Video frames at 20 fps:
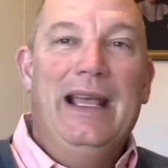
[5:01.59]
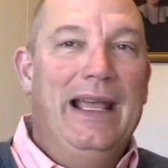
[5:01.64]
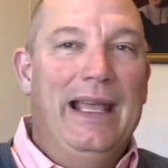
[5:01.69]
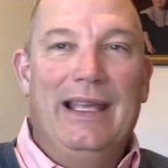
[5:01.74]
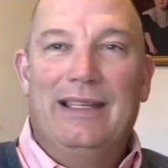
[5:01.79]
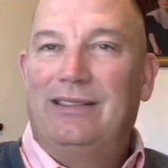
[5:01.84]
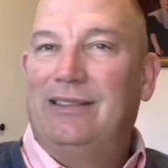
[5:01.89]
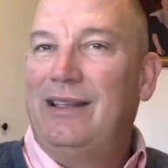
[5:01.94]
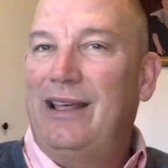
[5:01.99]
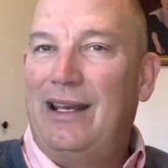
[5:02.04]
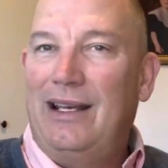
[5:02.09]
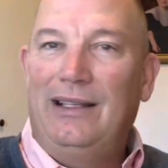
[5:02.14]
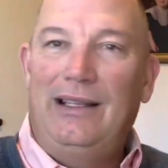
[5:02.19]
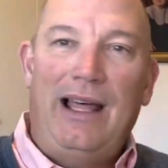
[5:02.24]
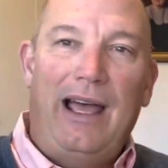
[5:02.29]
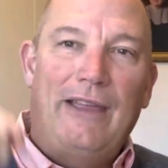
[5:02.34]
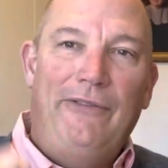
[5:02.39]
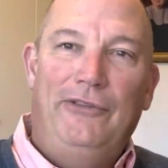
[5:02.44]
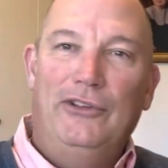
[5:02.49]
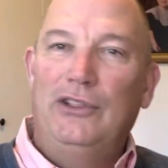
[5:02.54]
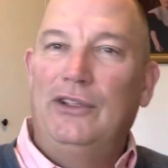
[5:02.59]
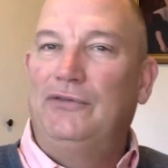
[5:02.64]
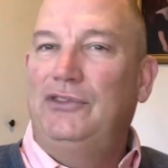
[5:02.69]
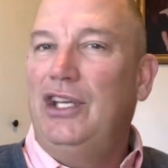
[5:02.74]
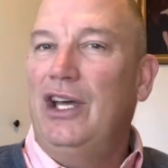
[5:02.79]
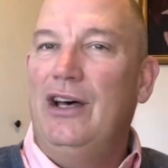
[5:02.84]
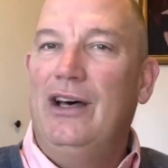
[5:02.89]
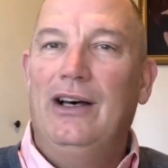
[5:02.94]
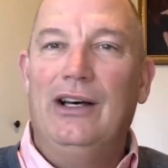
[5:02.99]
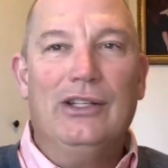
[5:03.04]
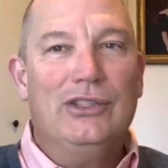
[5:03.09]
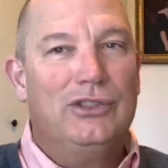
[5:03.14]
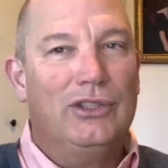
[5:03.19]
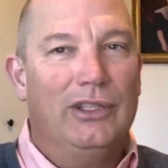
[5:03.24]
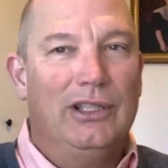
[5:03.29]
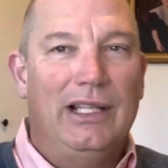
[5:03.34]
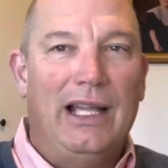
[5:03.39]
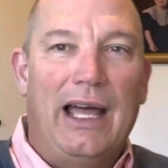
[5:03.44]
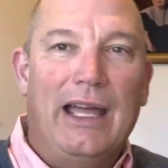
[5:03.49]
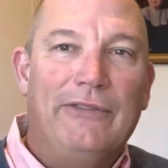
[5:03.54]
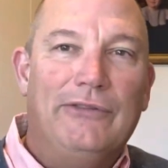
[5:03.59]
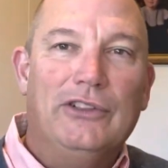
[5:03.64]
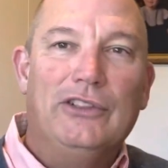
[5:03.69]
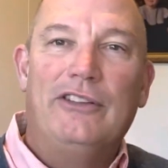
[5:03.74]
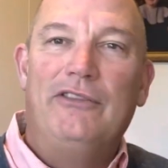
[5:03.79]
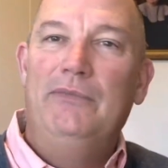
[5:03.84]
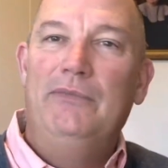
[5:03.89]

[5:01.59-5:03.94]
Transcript: It's not a life full of tongues or a life full of